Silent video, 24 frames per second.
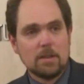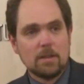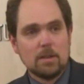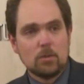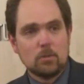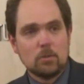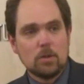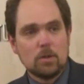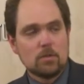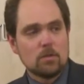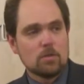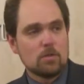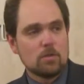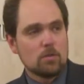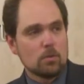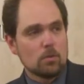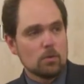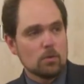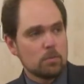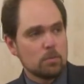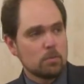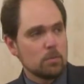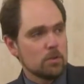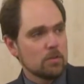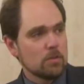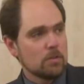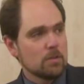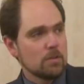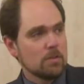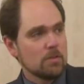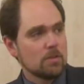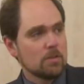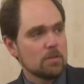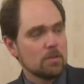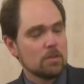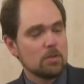which George Bush
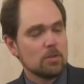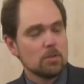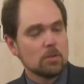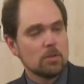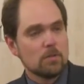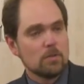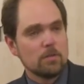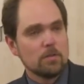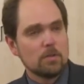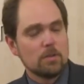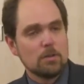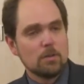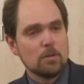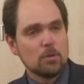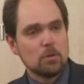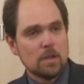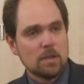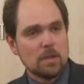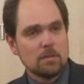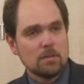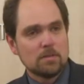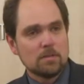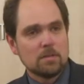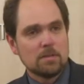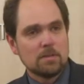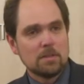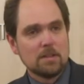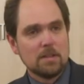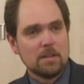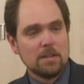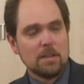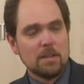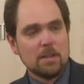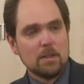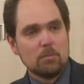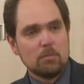had secured for the US
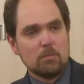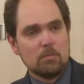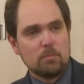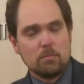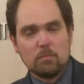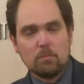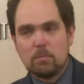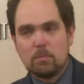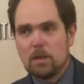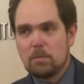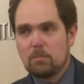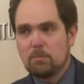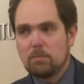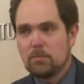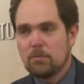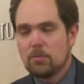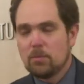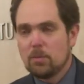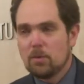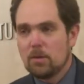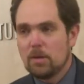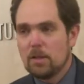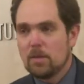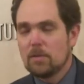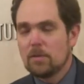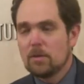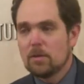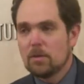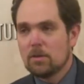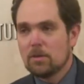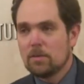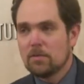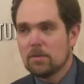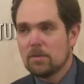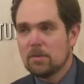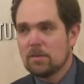right before leaving
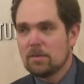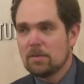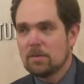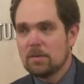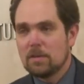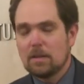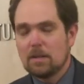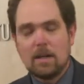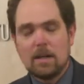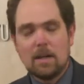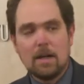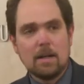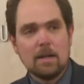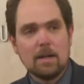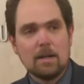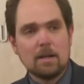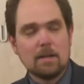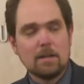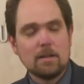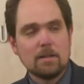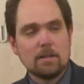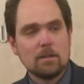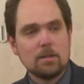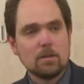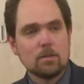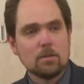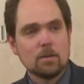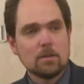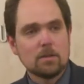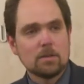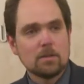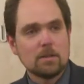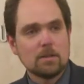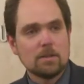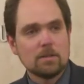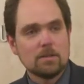office, and the
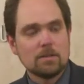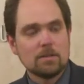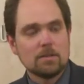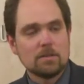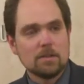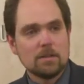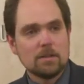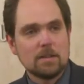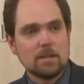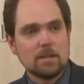Iraqis